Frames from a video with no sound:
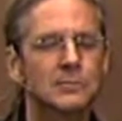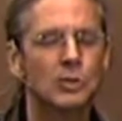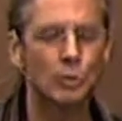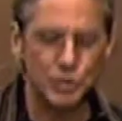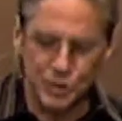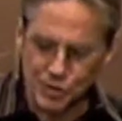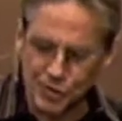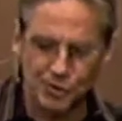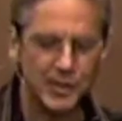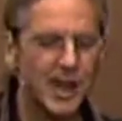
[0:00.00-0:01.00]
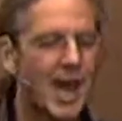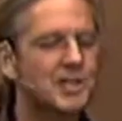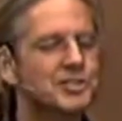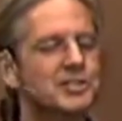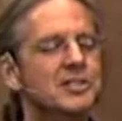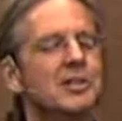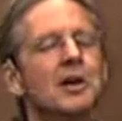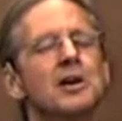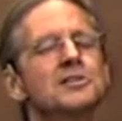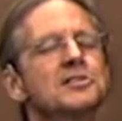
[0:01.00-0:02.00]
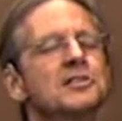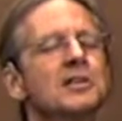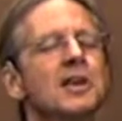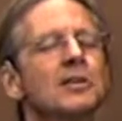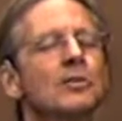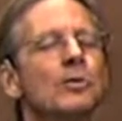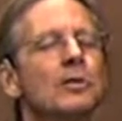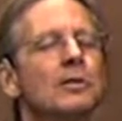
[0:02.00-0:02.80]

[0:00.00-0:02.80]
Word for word: Lord, stir the ashes in us today, Lord.